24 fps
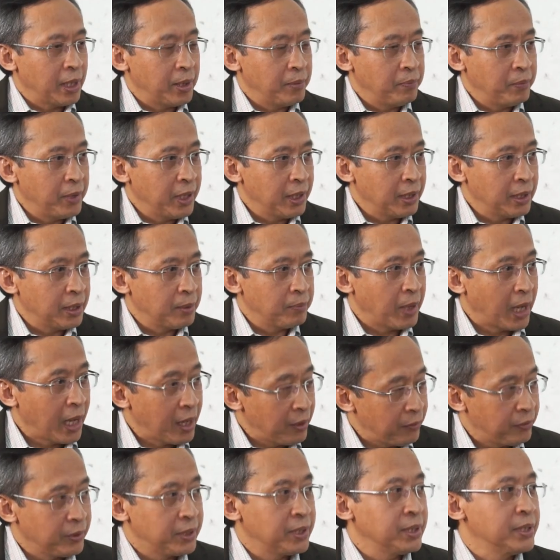and make them
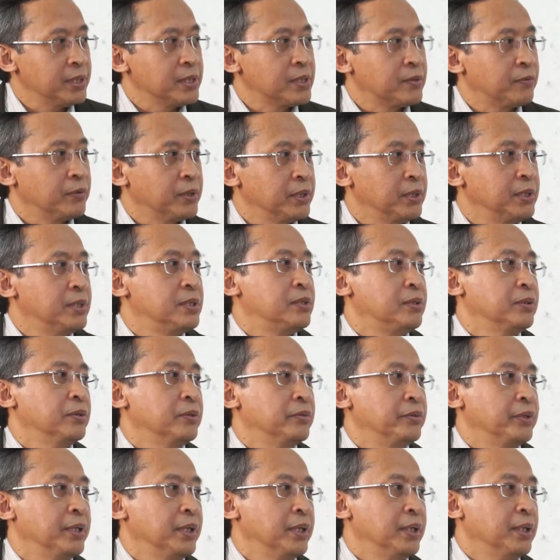advocates for these
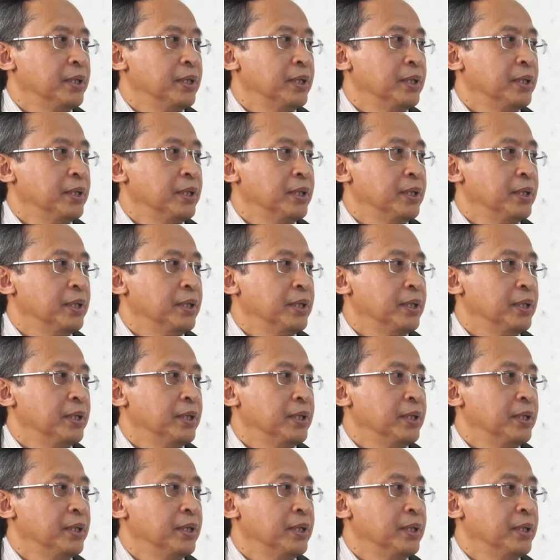children.